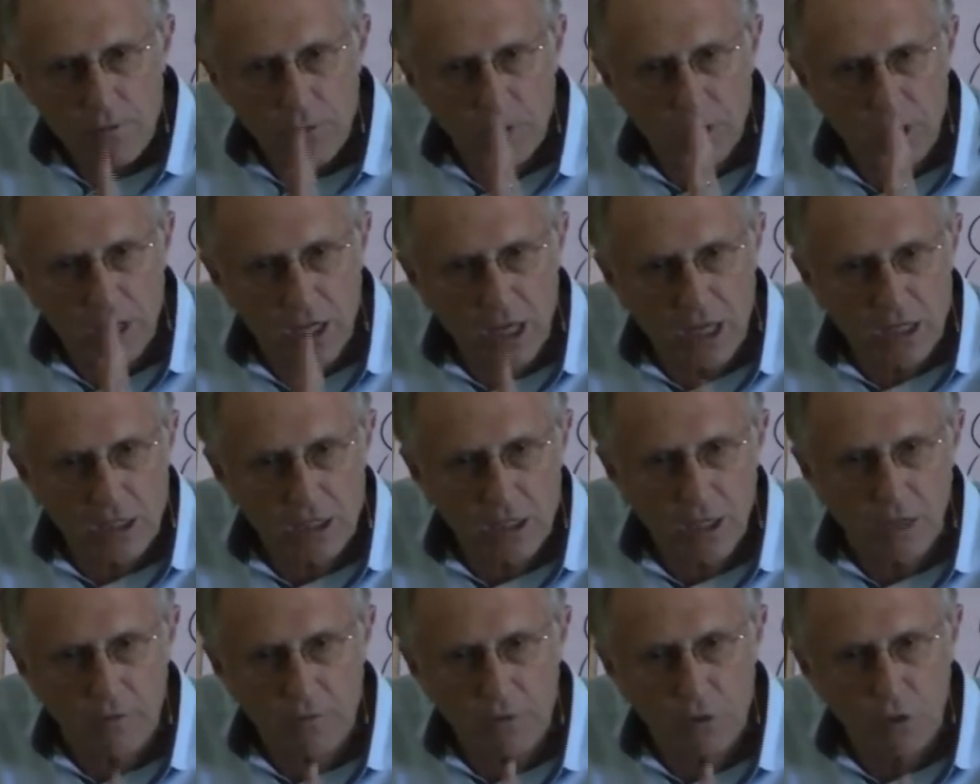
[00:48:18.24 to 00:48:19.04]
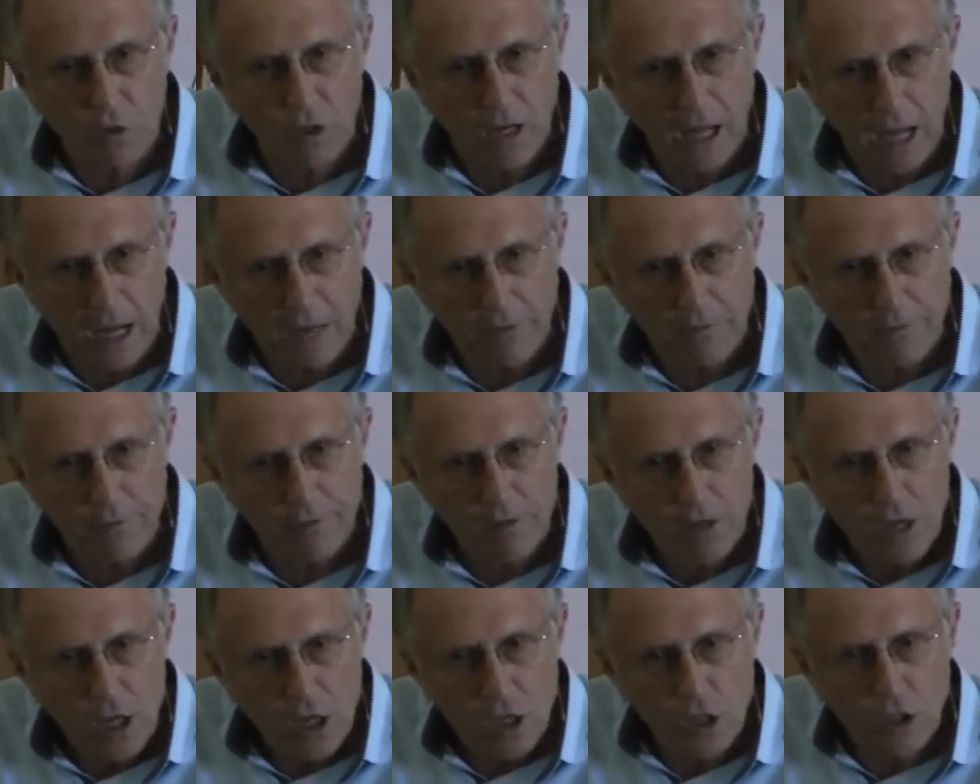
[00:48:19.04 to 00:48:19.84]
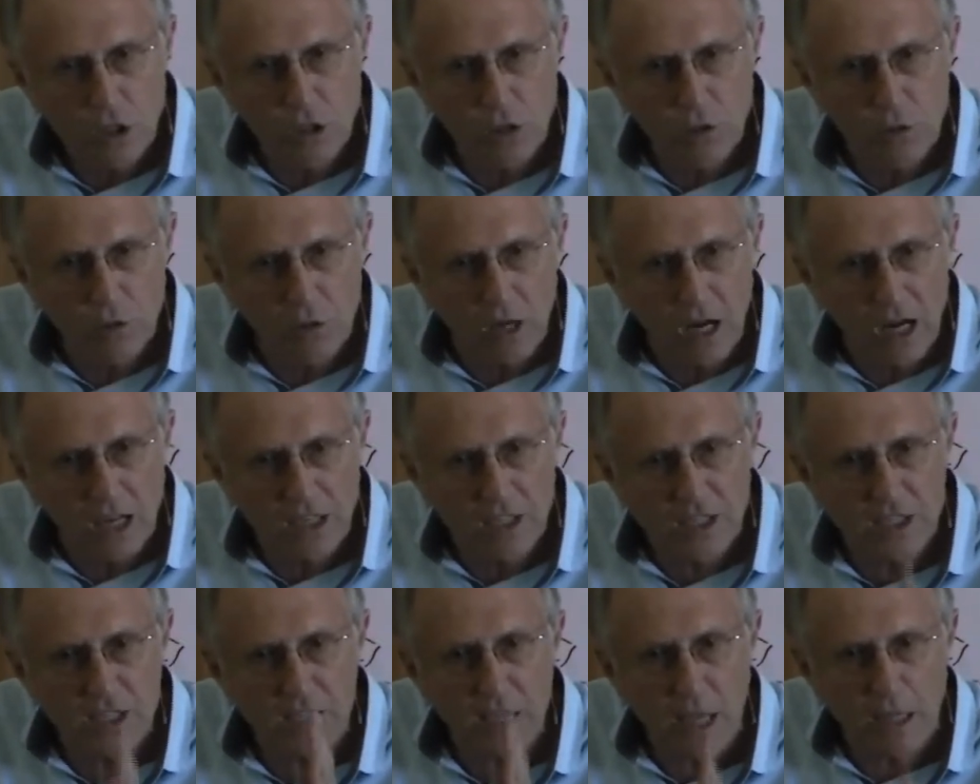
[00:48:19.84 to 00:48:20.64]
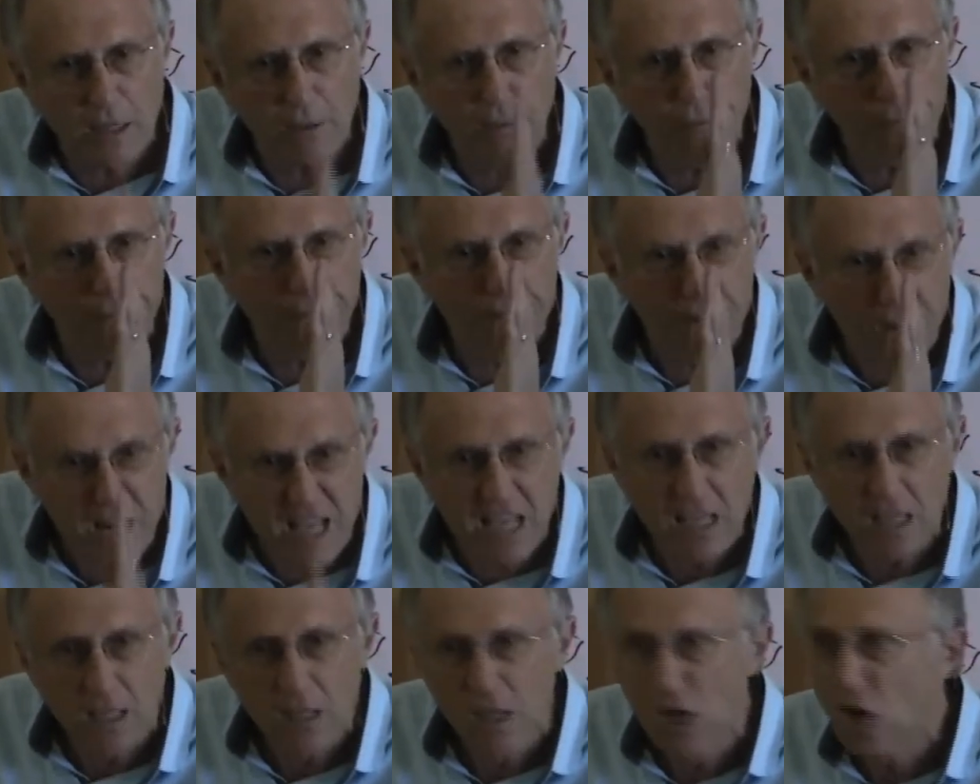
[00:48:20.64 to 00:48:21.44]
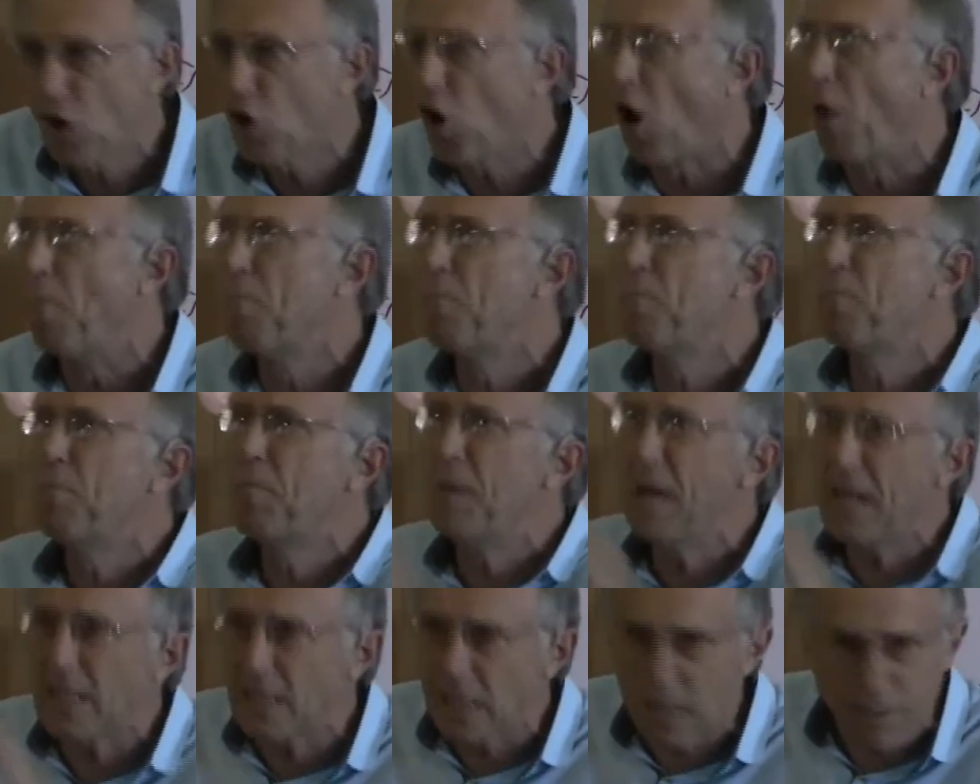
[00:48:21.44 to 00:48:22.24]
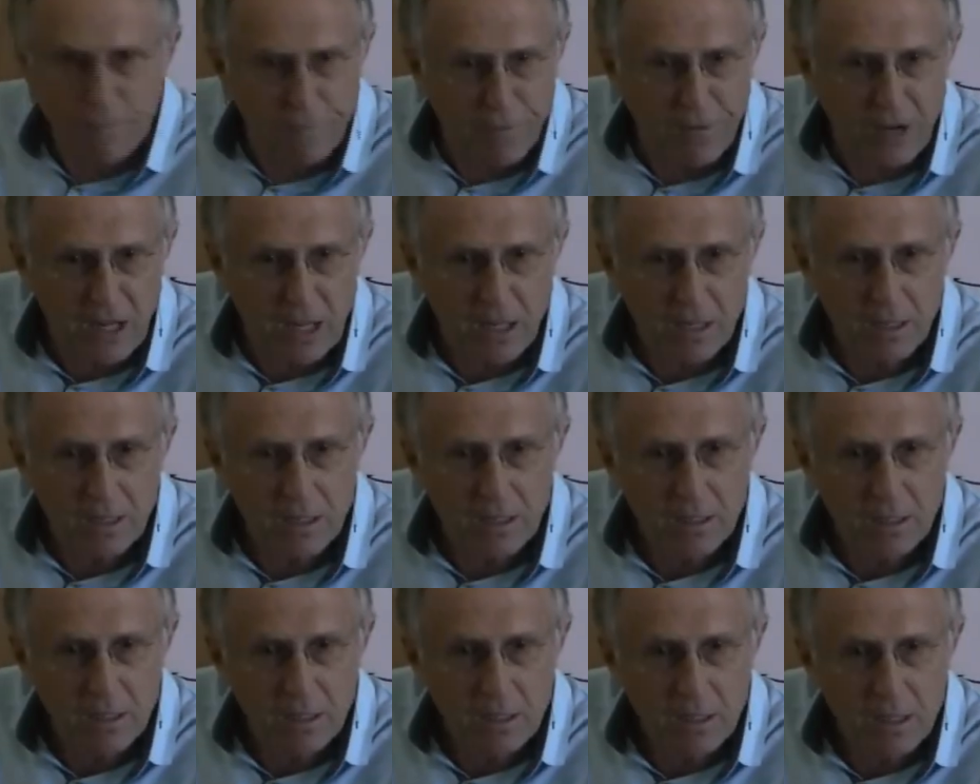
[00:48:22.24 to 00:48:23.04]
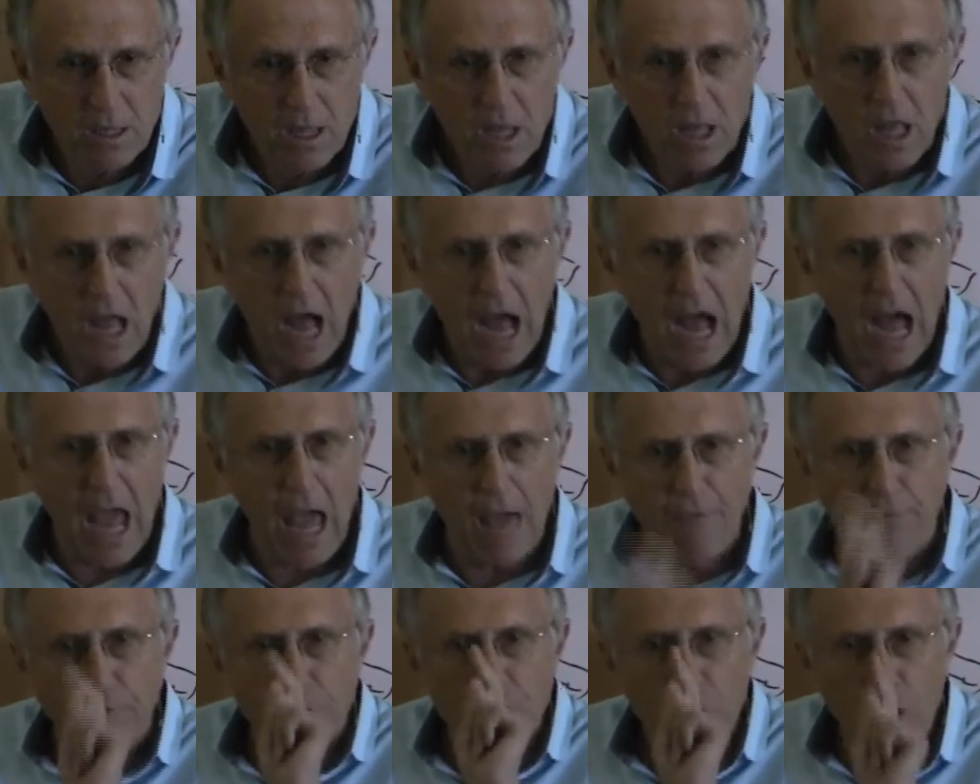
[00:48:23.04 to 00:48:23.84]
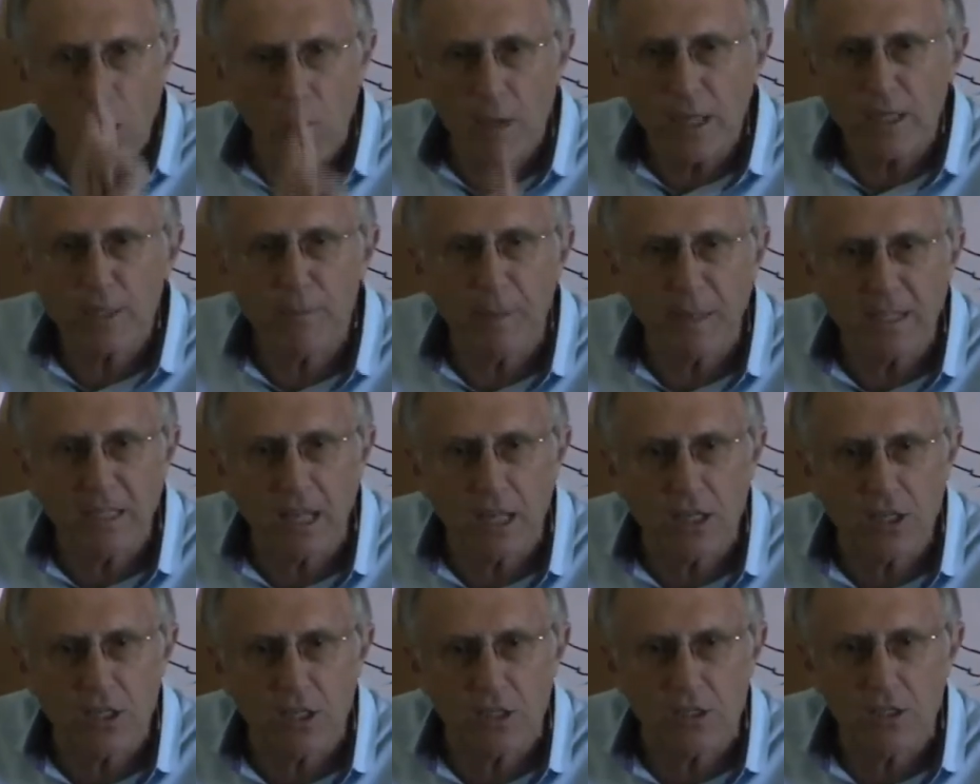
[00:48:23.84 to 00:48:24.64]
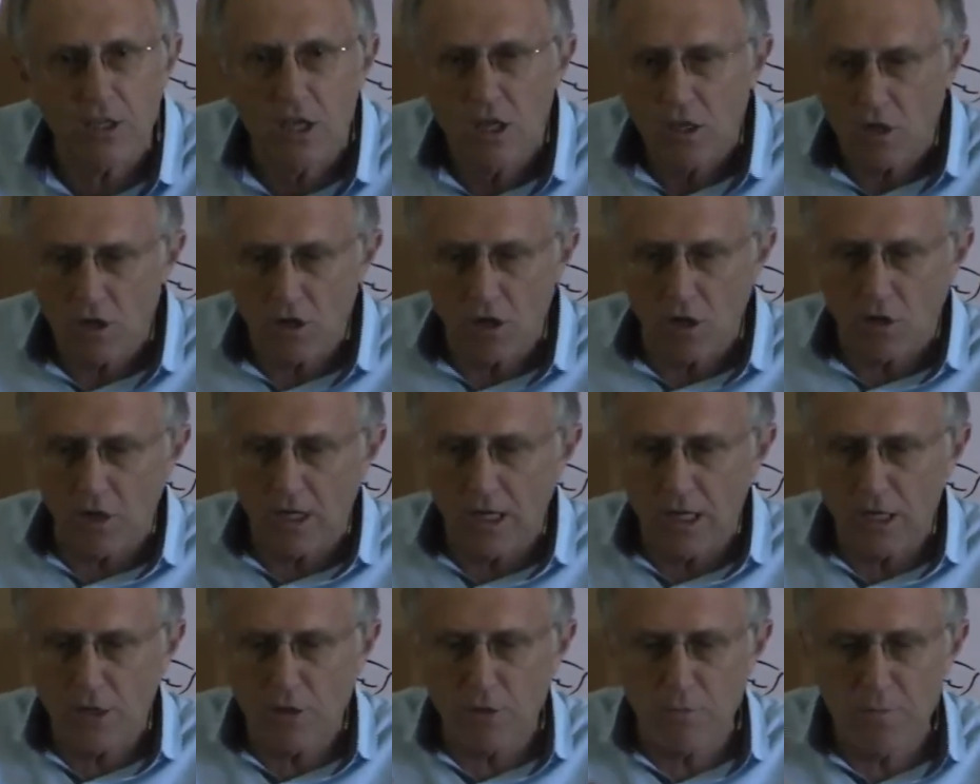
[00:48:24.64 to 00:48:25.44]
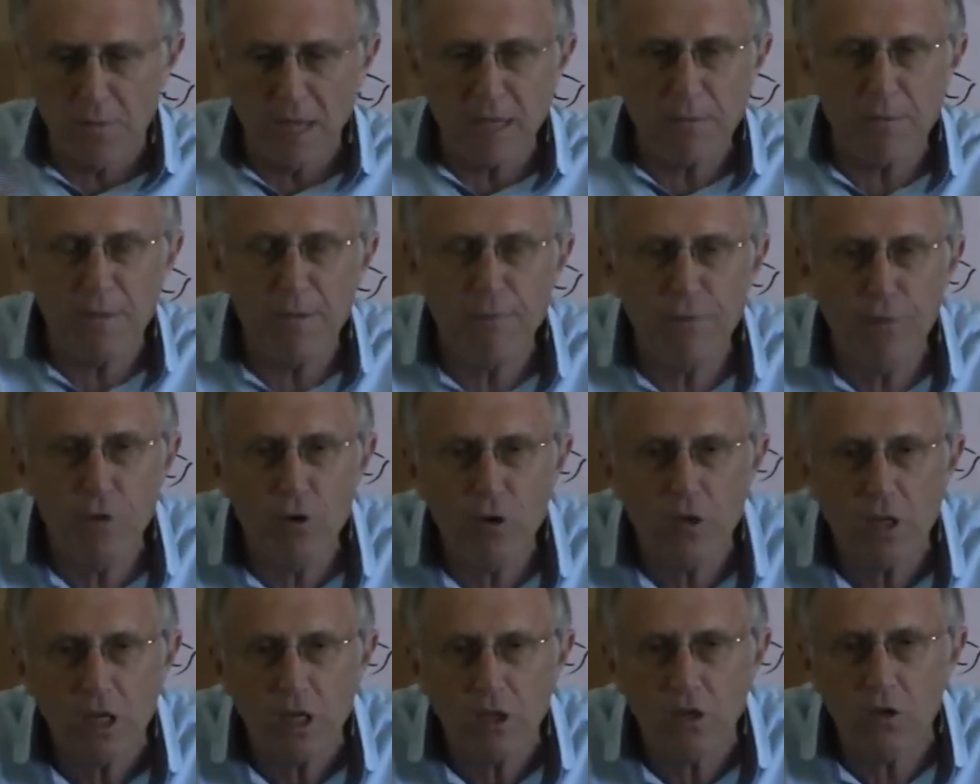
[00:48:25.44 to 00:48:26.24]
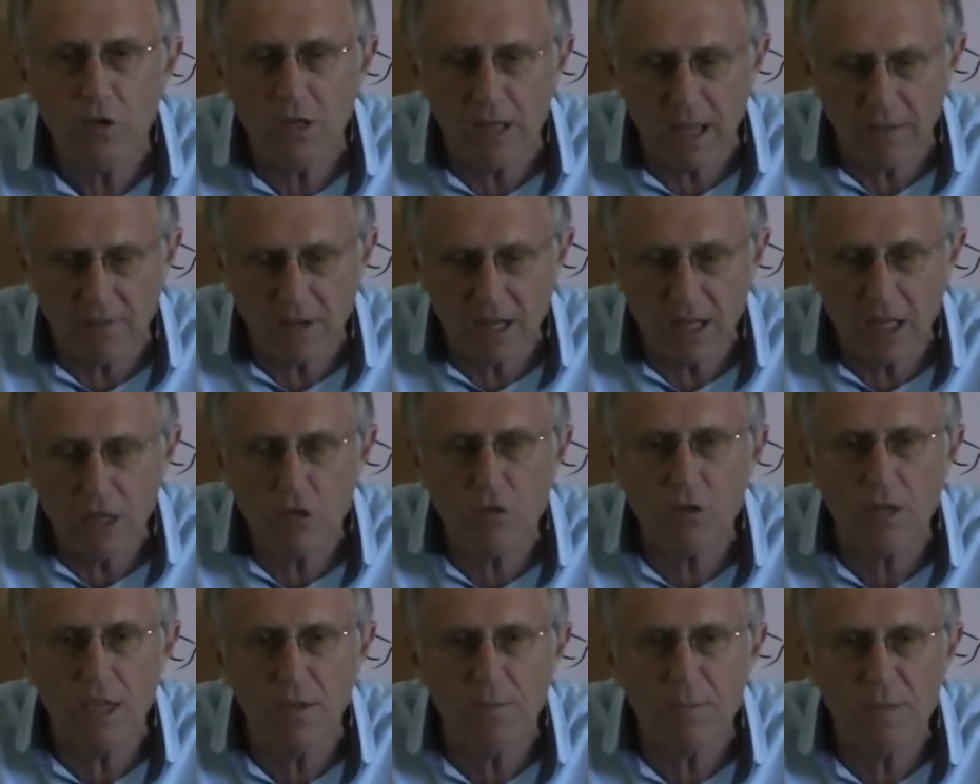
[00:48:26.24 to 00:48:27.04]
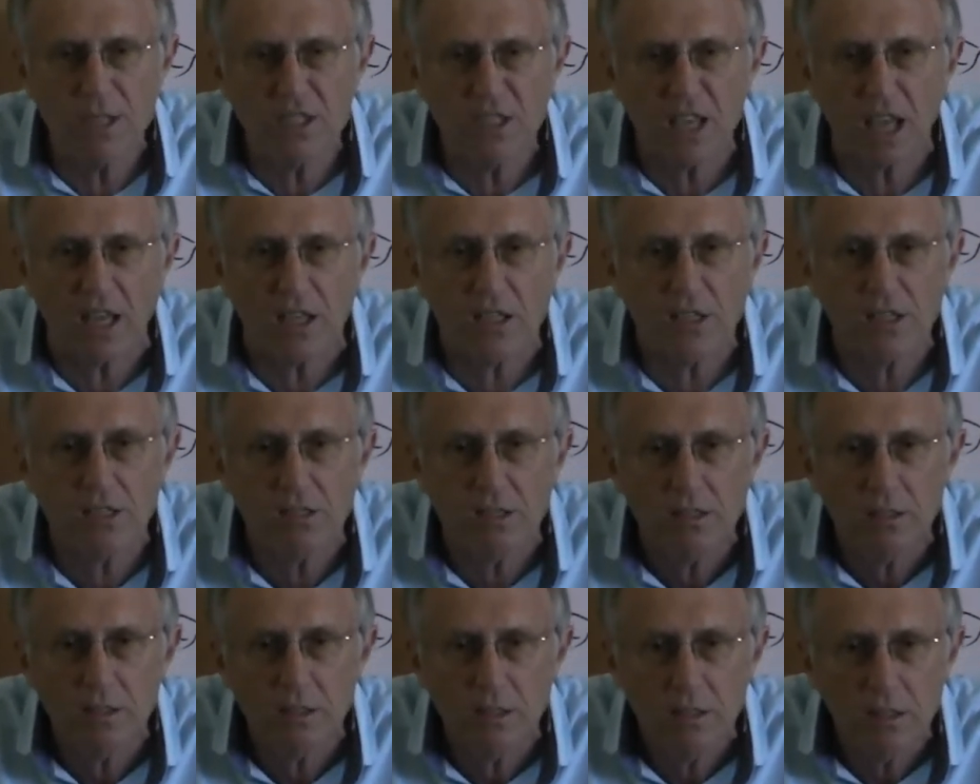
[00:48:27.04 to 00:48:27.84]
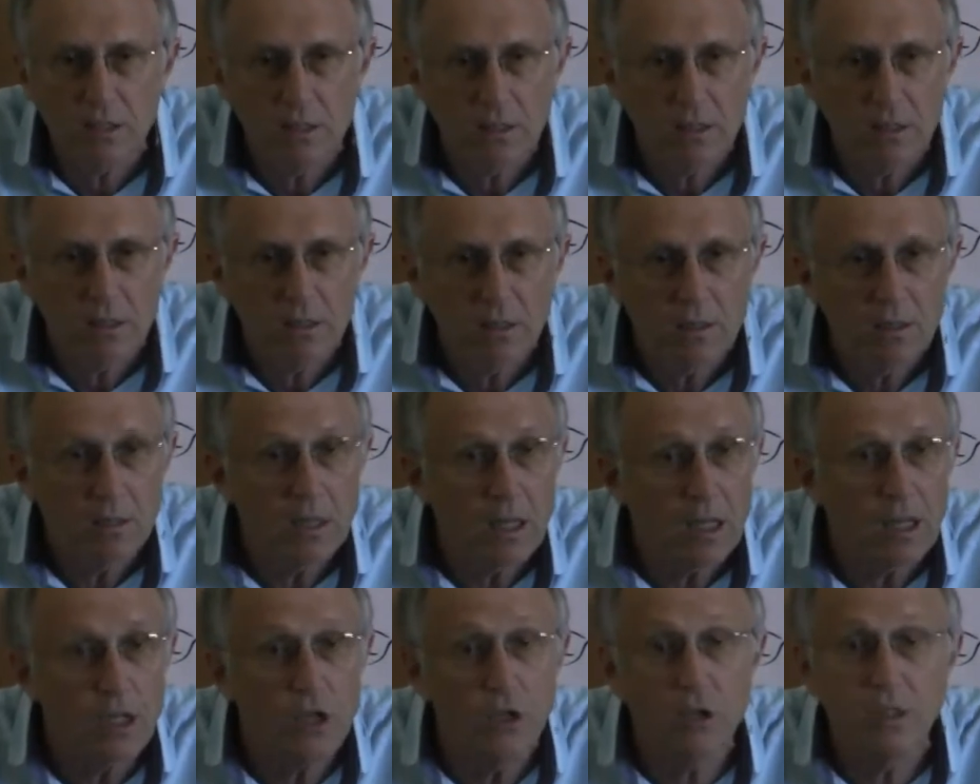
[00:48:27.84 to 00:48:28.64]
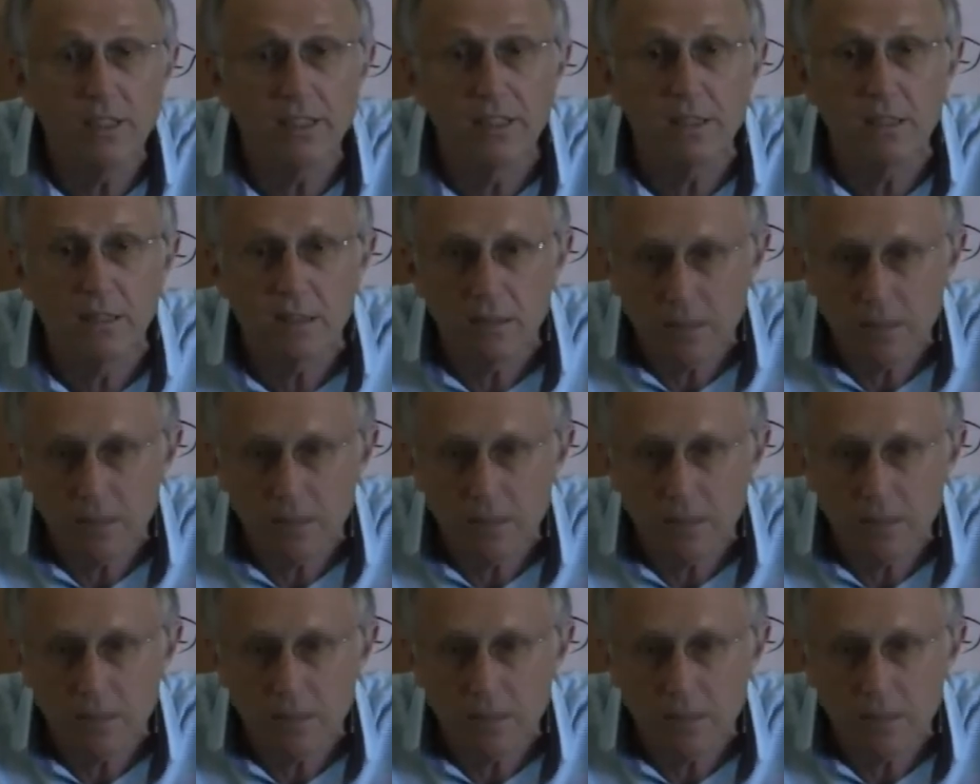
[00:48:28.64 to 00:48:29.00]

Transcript: for the rest of your life, you are set free, completely free. I have no expectations. You don't need to make me food. You never need to give me sex. You,